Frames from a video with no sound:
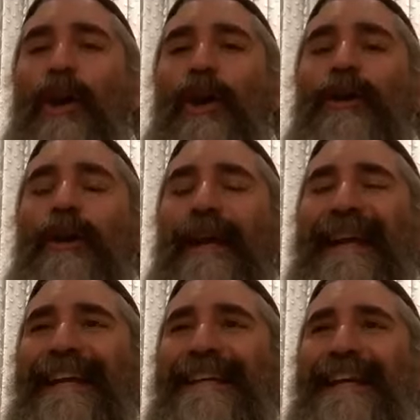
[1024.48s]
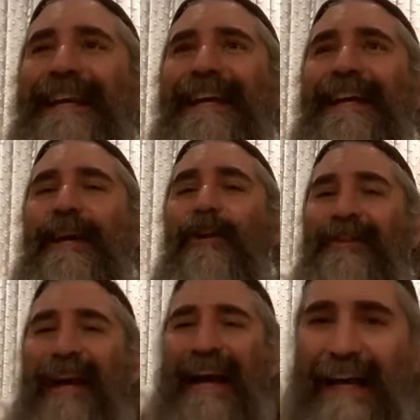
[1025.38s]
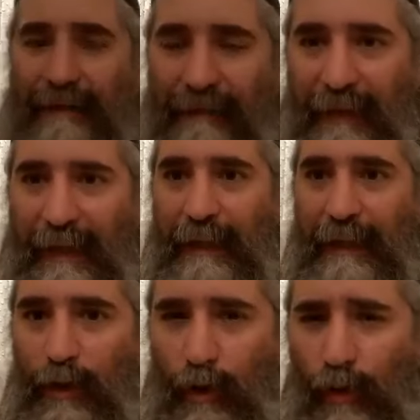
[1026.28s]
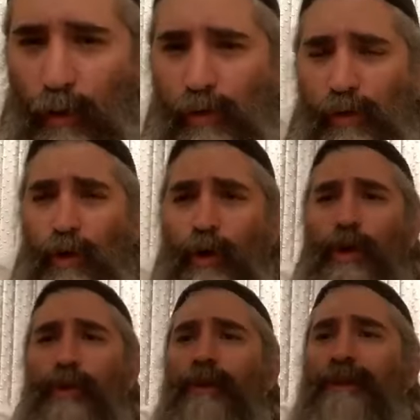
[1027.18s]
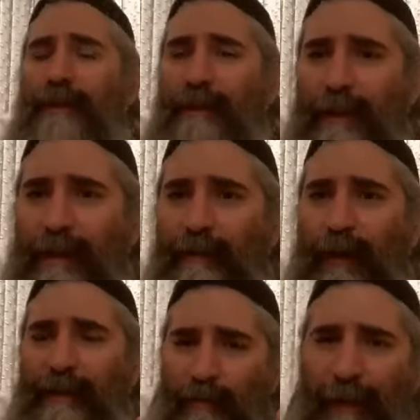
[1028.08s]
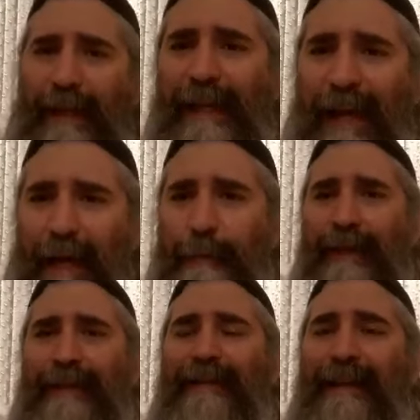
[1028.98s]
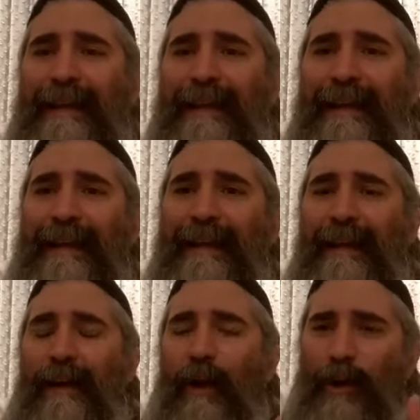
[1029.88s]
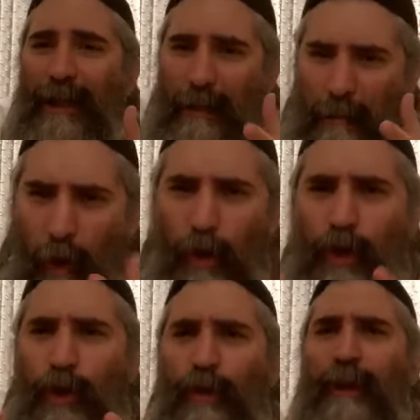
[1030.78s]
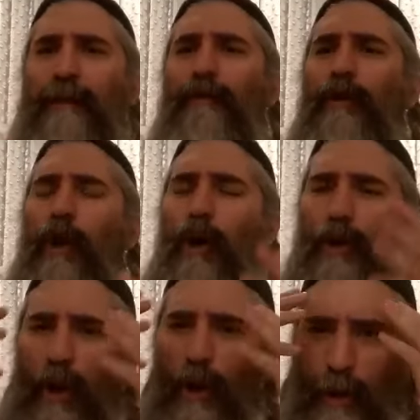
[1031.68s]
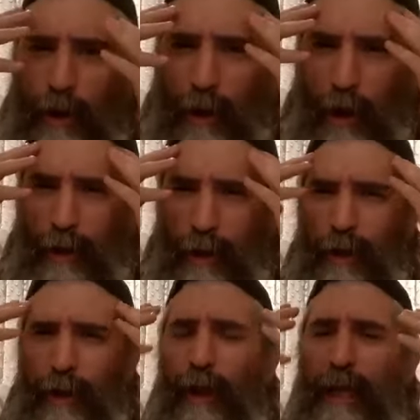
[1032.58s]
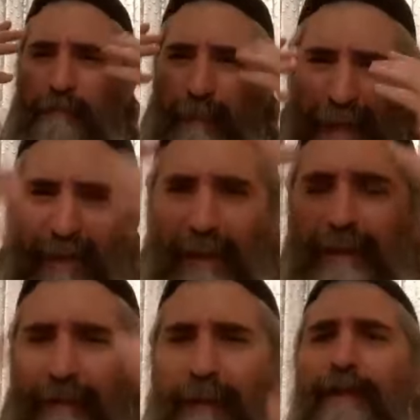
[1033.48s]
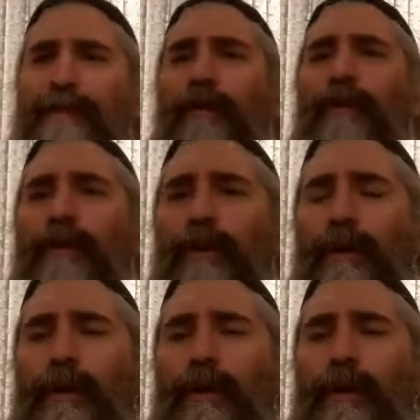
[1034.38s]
a, a, a, dive into the, the, what really happened on an emotional level, on, on an on a imaginative level,